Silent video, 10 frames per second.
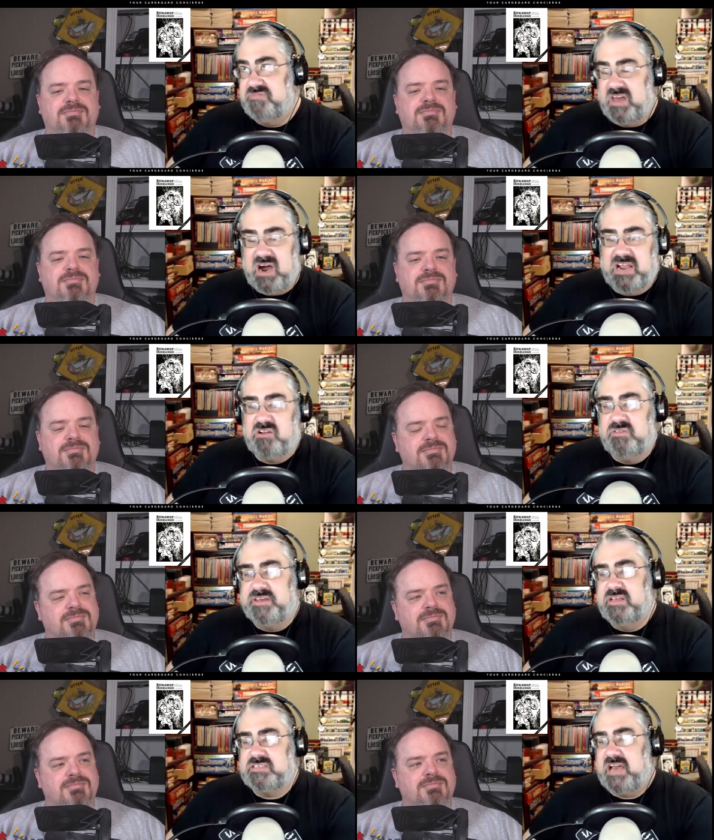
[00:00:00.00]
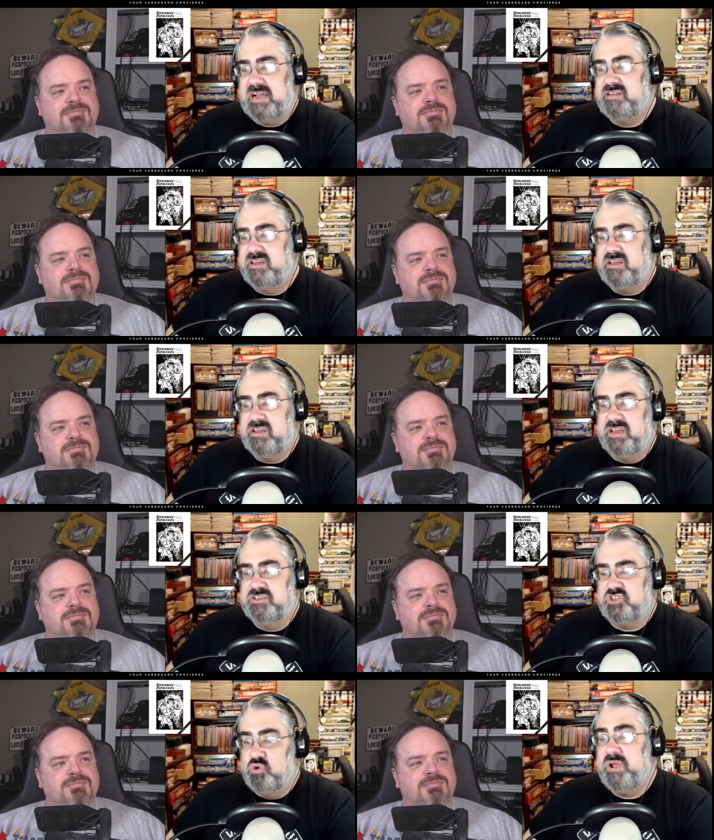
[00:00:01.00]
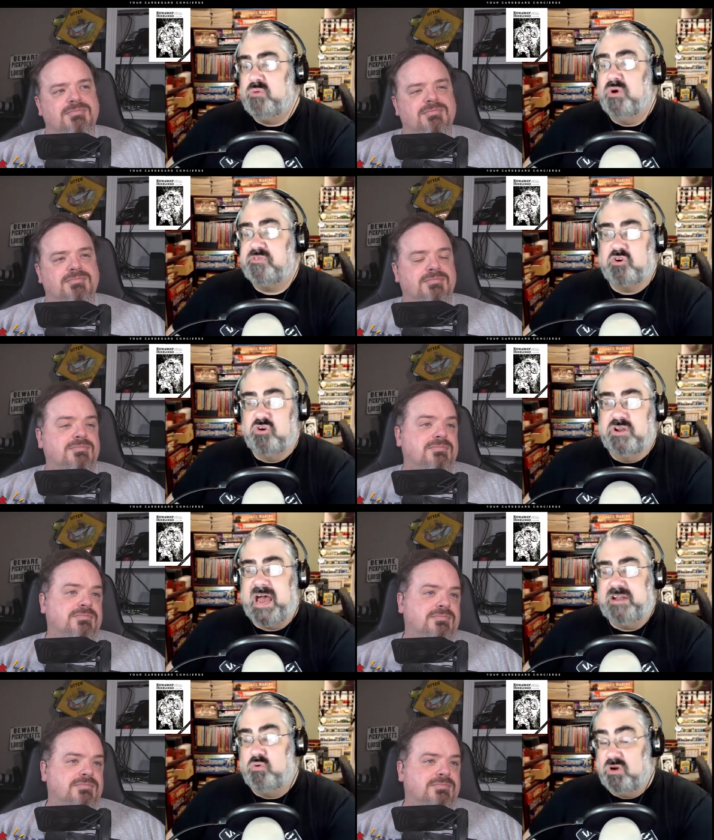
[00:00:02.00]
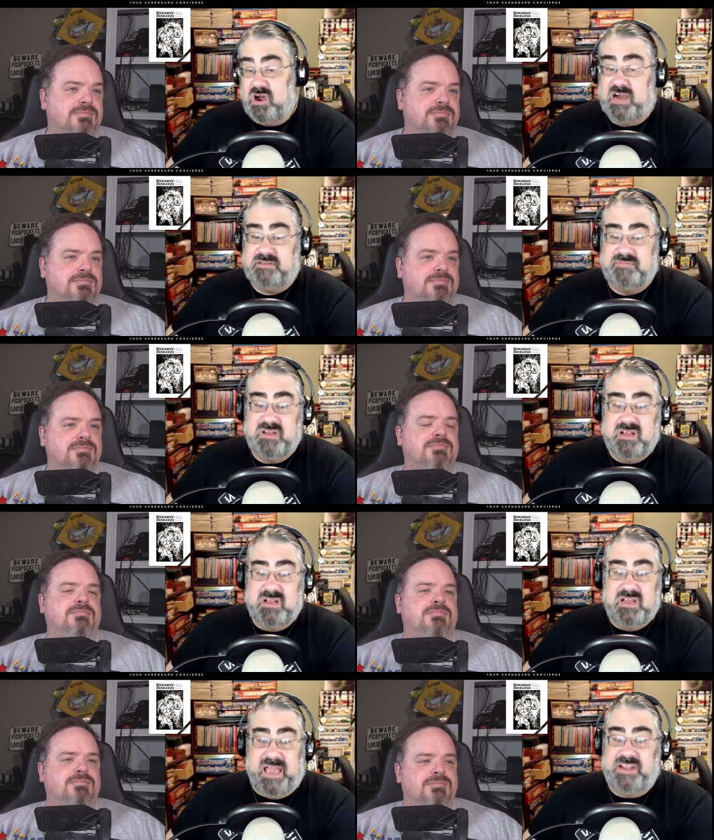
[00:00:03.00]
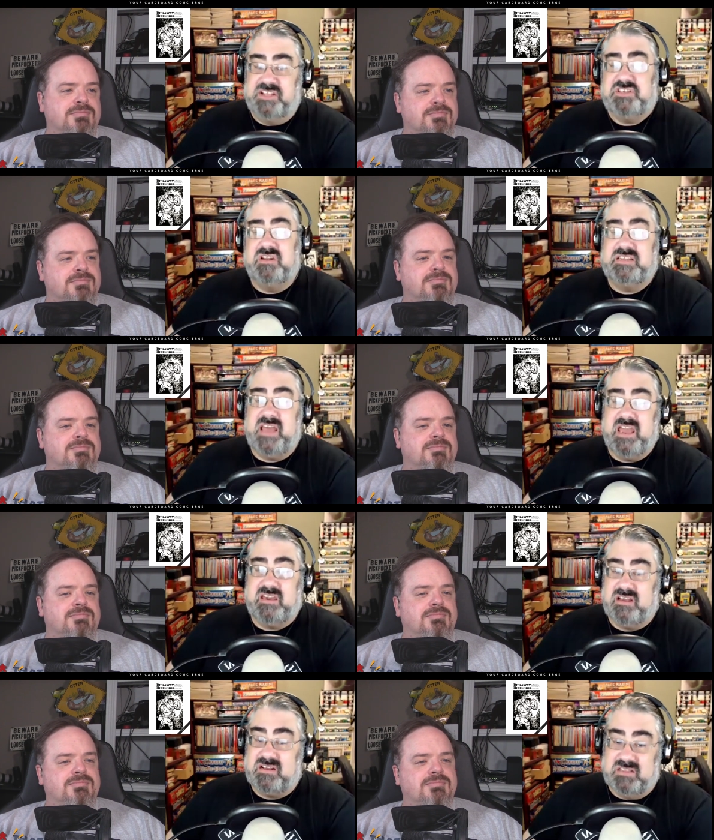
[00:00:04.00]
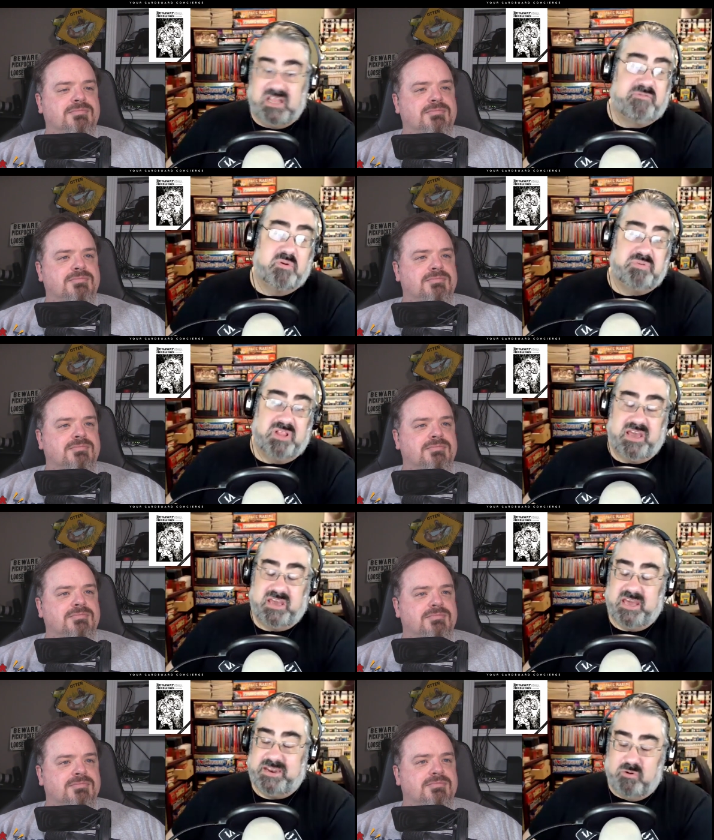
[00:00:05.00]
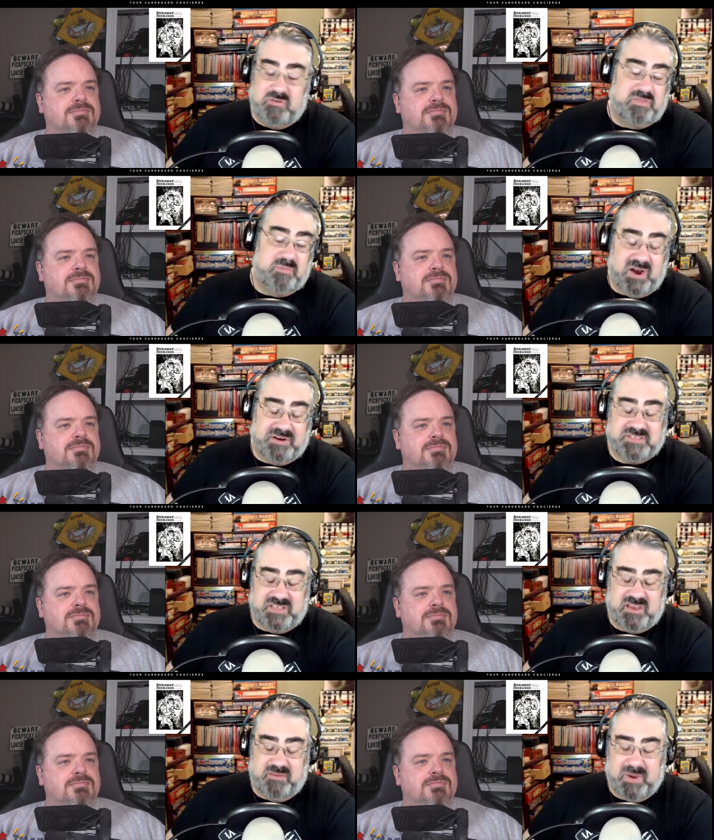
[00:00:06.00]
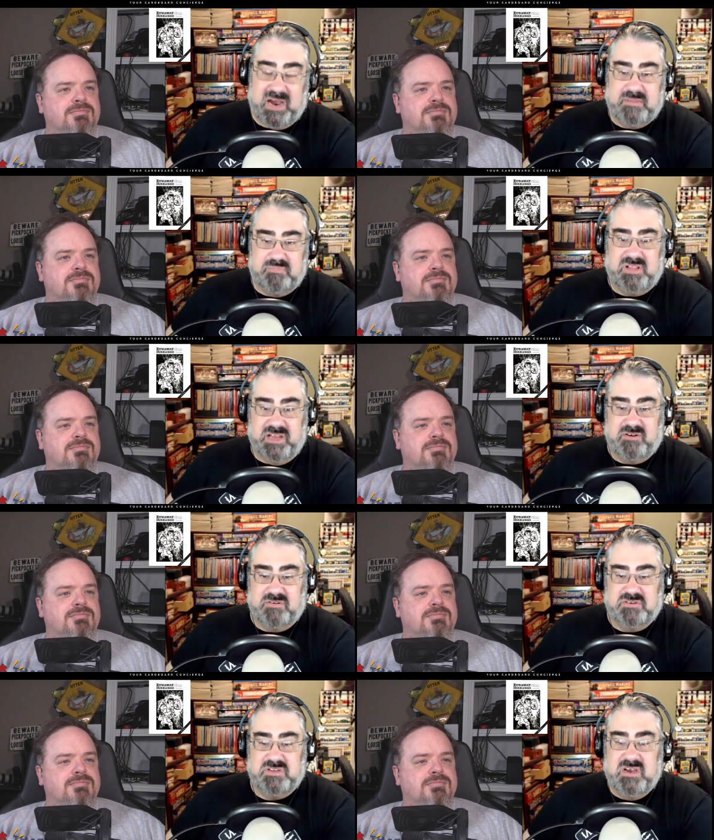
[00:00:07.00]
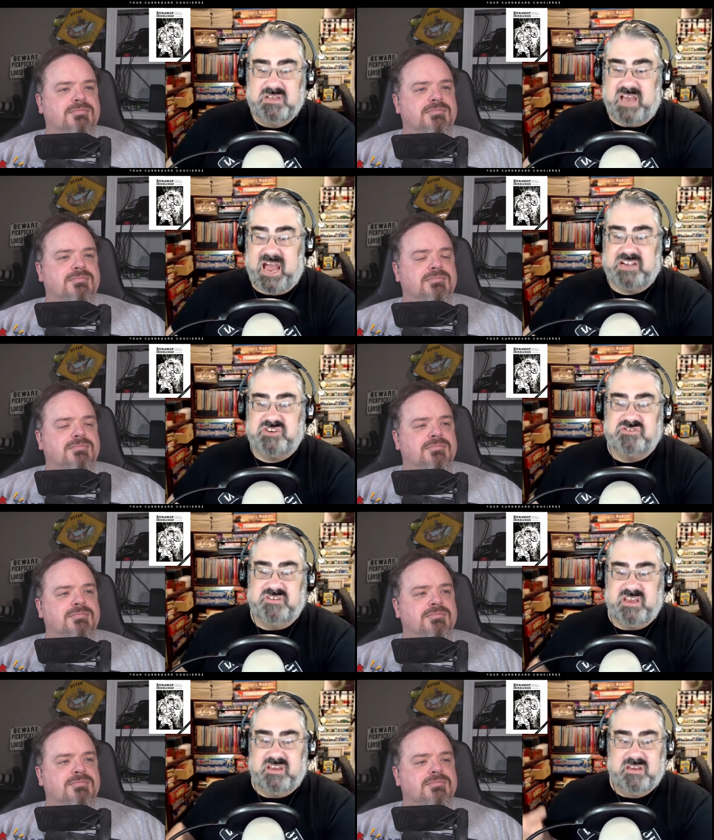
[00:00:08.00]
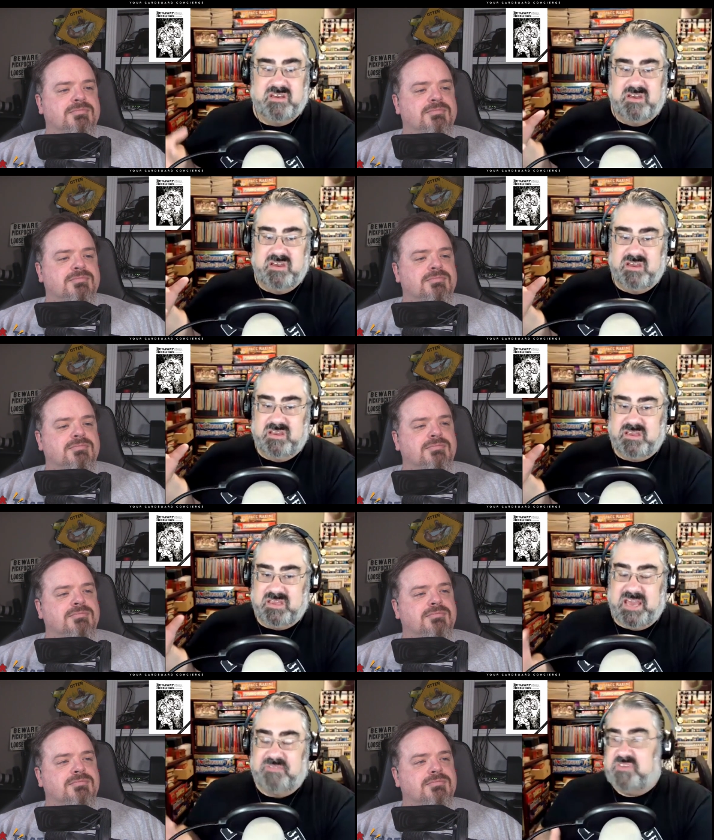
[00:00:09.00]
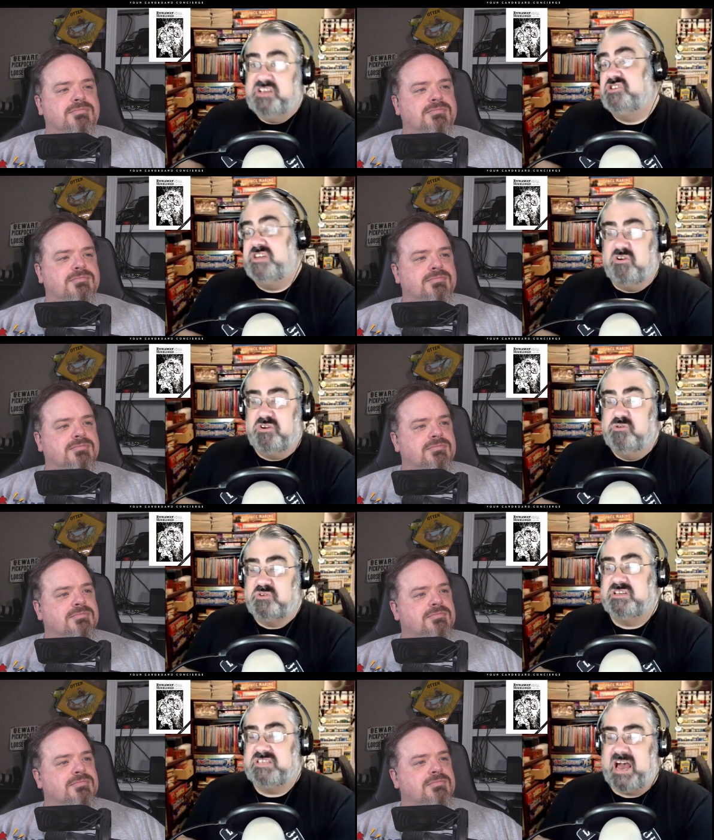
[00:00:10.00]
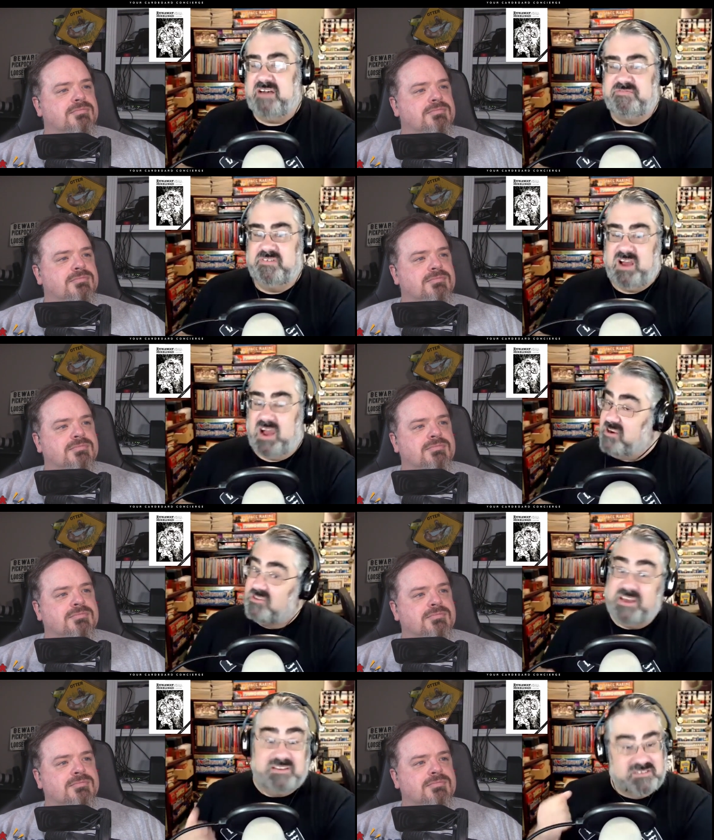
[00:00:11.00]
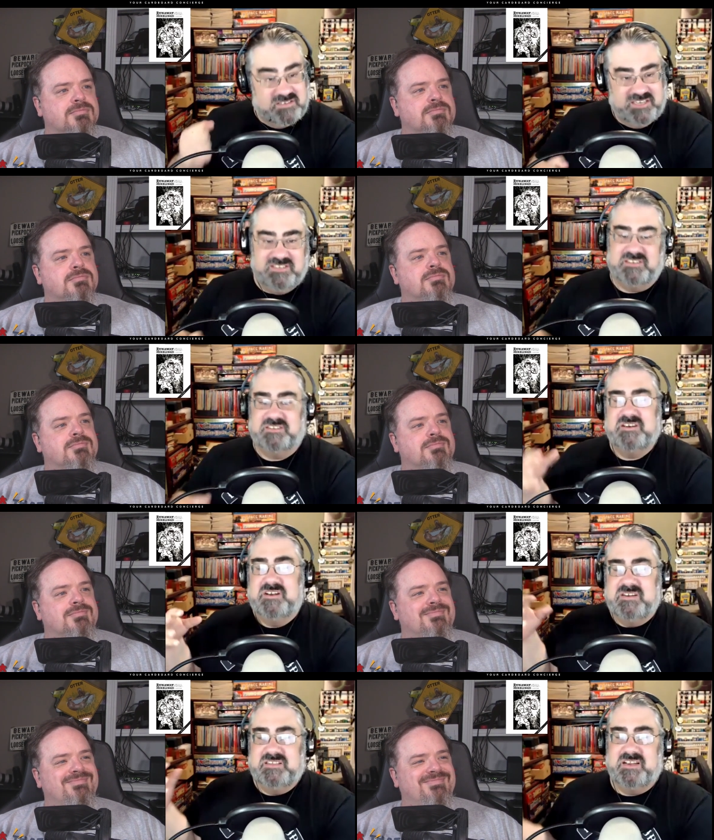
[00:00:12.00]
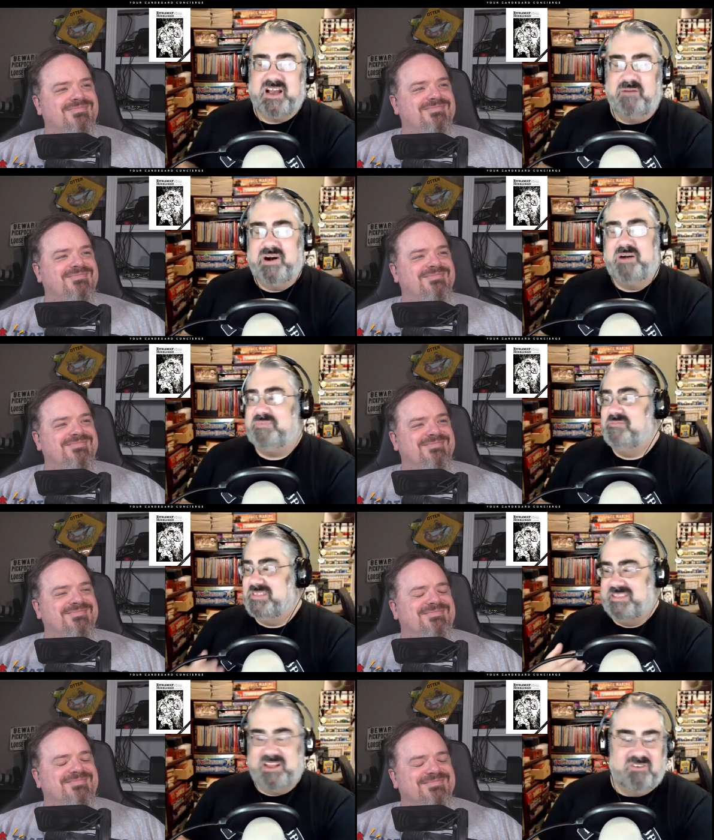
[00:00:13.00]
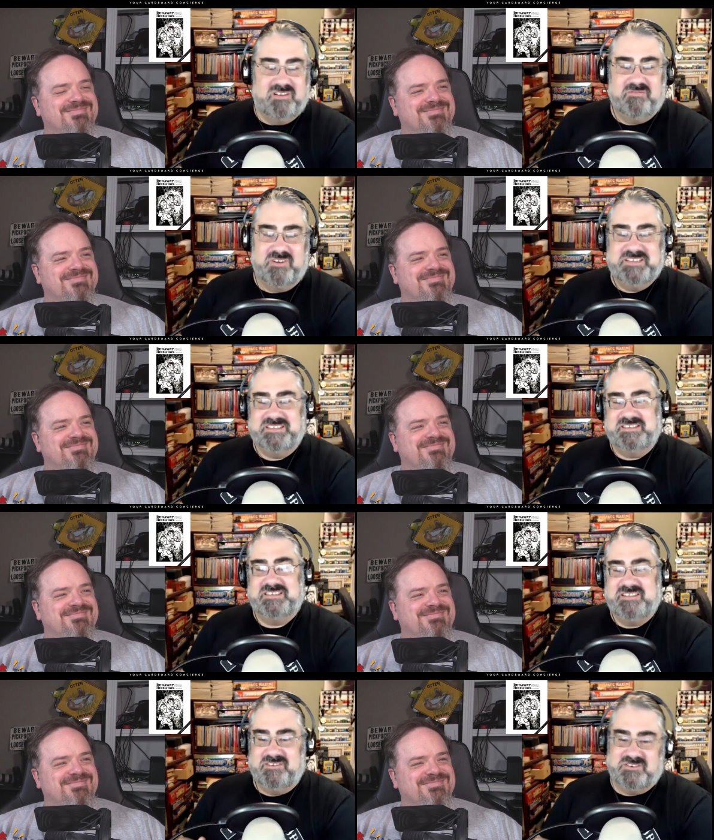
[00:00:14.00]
Speaker 1: if the hireling that's acting is doing what they're good at or not. And it's going to take clever play and out-of-the-box thinking by the players to actually get these near-useless half hirelings, Jesus, to come up with narrative reasons